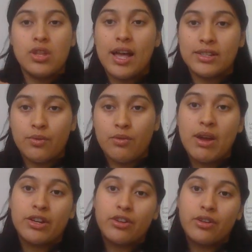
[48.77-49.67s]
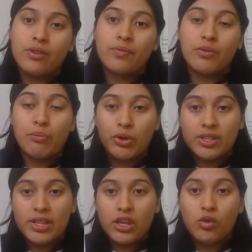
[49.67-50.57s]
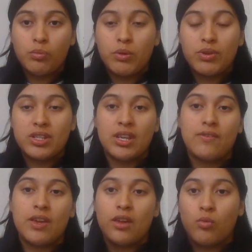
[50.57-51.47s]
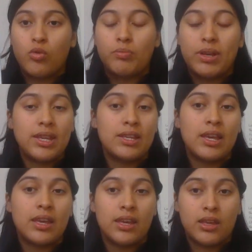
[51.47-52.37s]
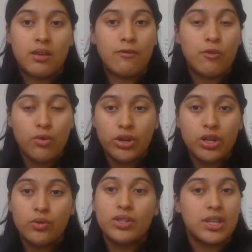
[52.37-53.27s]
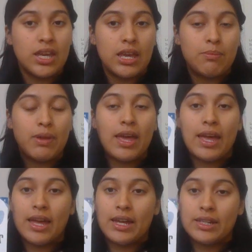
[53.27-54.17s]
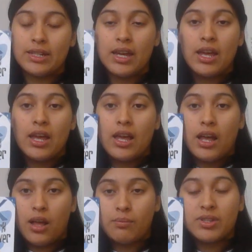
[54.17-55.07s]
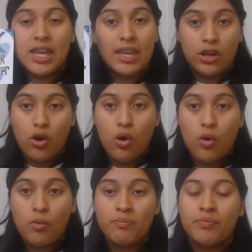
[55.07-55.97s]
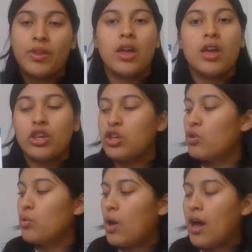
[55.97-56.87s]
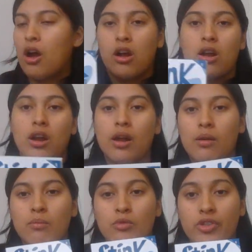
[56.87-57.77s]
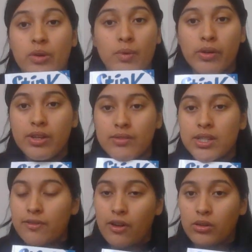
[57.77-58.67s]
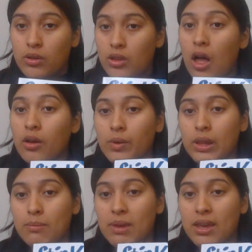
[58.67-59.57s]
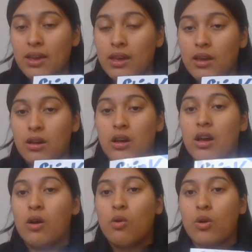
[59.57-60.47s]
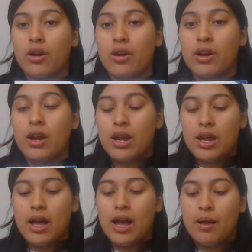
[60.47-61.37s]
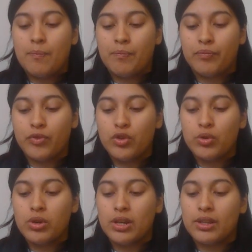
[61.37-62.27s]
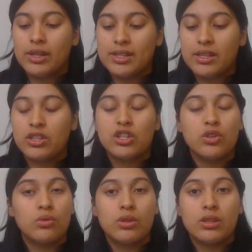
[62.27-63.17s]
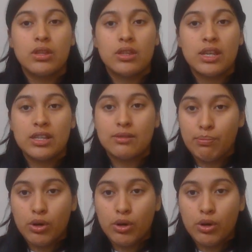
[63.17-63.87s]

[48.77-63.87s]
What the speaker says: As a reminder, the books that you'll be receiving will be for you to keep and take it home. You are more than welcome to follow along with me, or you could listen to this